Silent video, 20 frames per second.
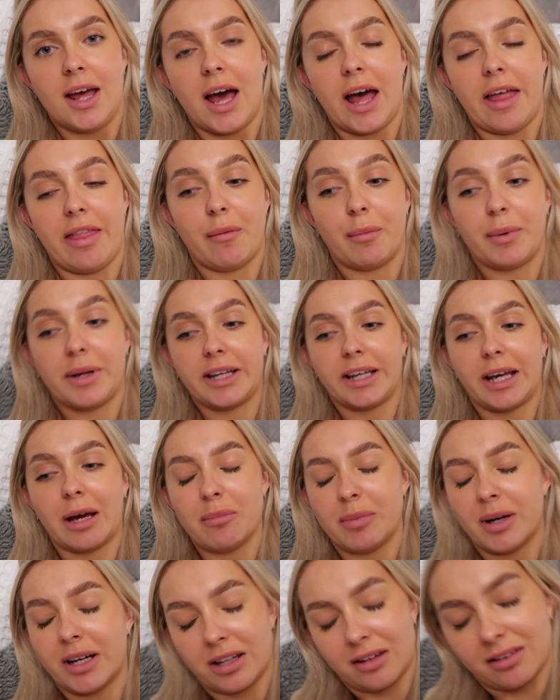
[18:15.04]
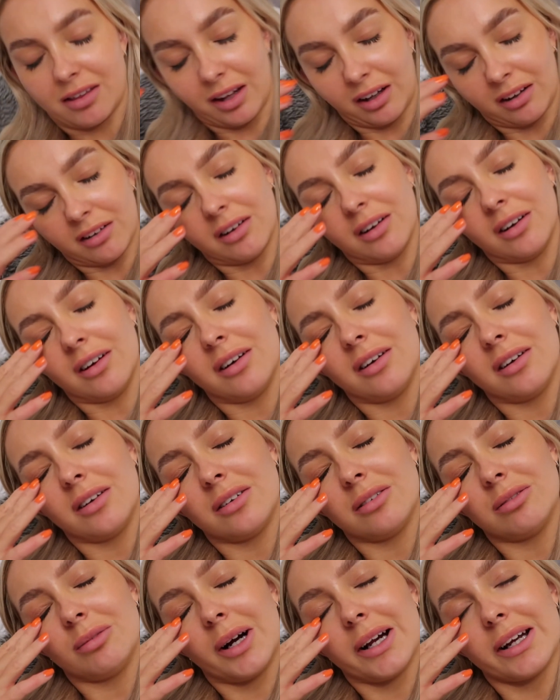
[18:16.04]
And then when you get back you think, oh,
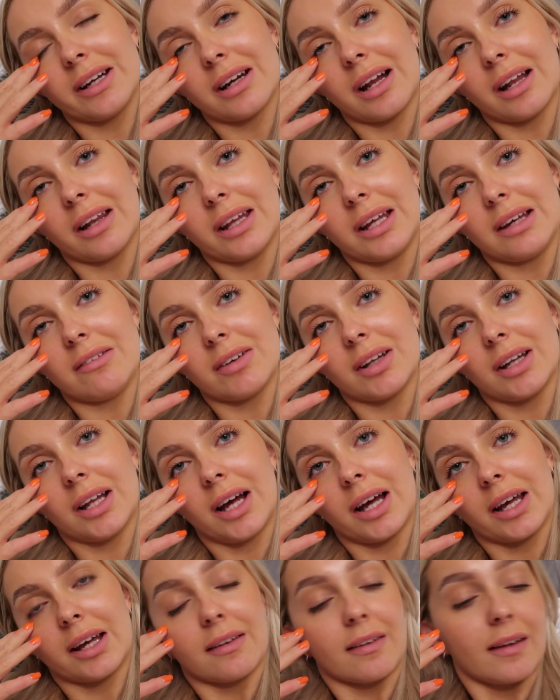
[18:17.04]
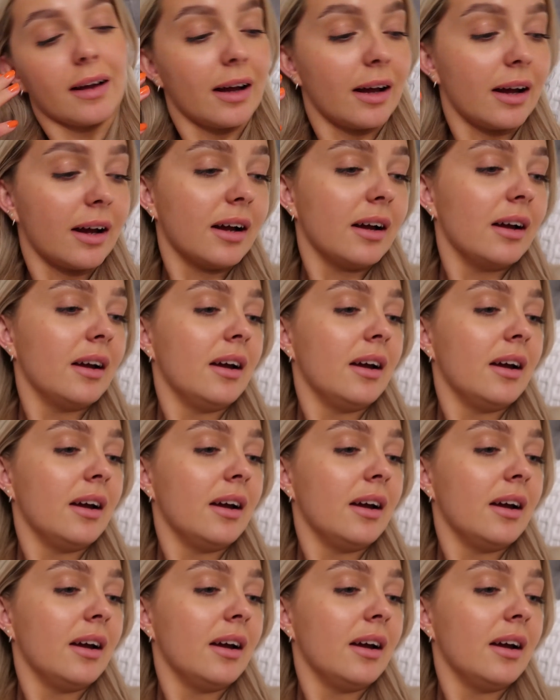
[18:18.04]
why did I leave it like that?